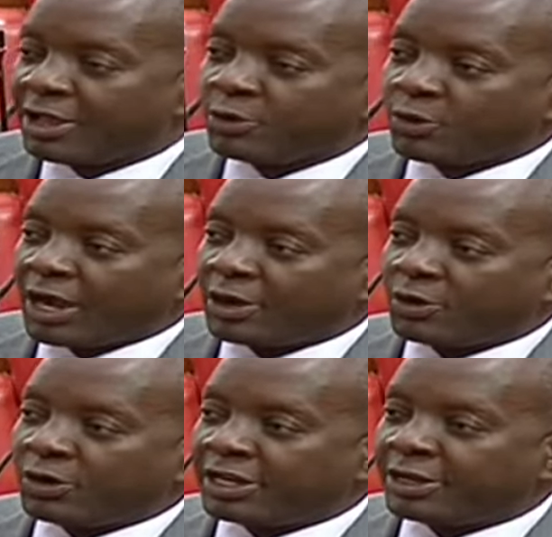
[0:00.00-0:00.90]
you can
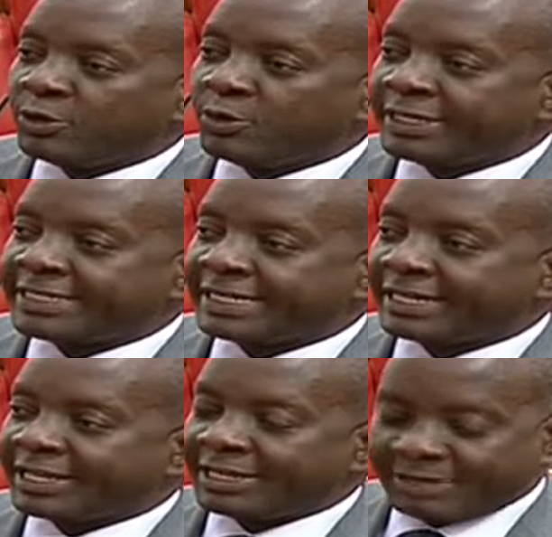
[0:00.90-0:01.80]
only do
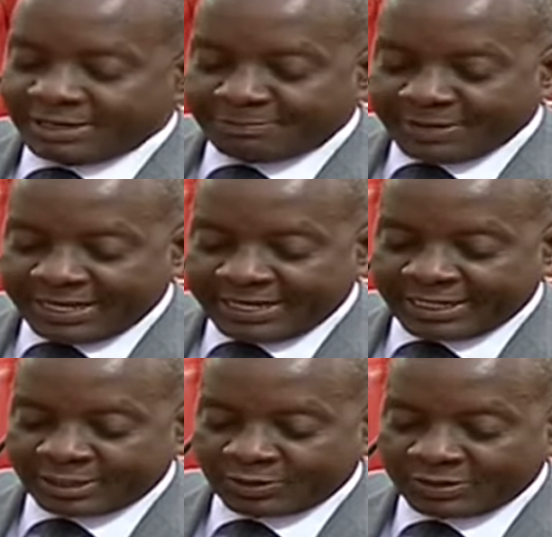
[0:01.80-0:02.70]
it
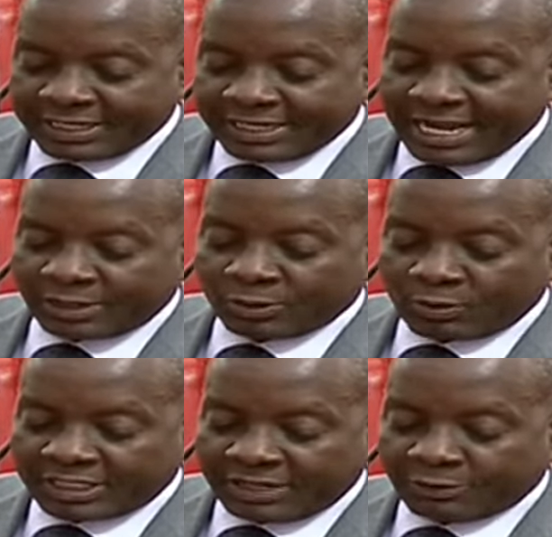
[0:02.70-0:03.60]
dependent on the data or
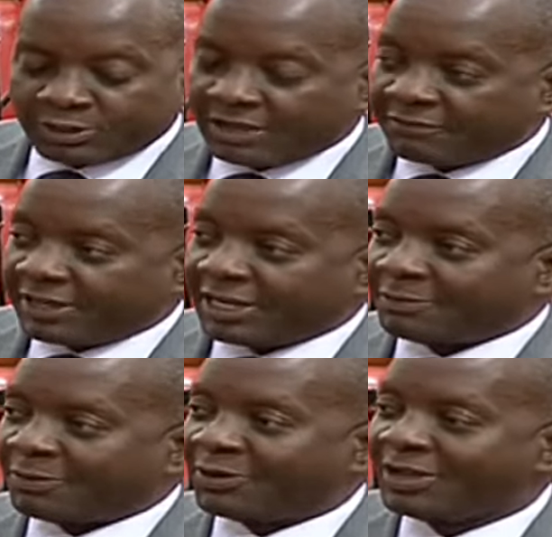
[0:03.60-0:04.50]
whatever is
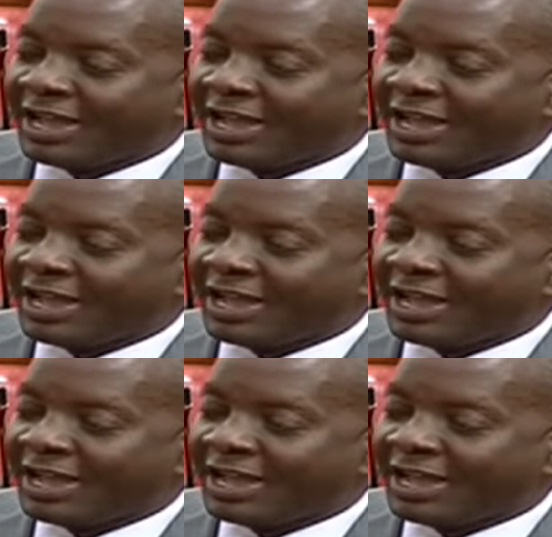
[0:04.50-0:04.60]
available